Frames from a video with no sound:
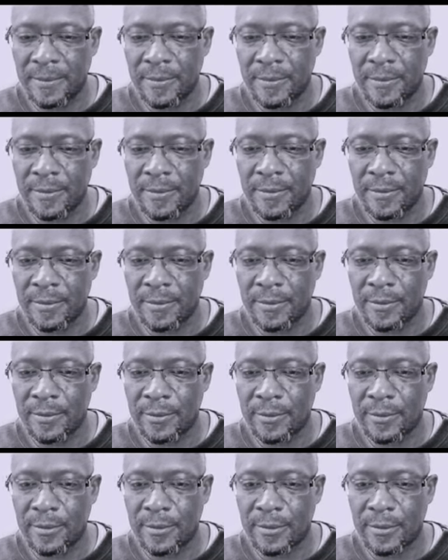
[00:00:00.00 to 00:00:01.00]

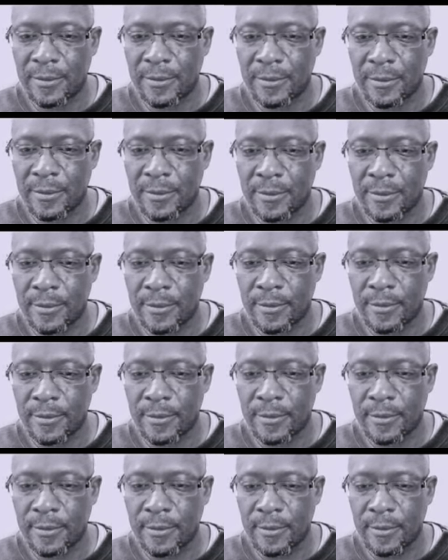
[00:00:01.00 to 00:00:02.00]
Nobody speaks.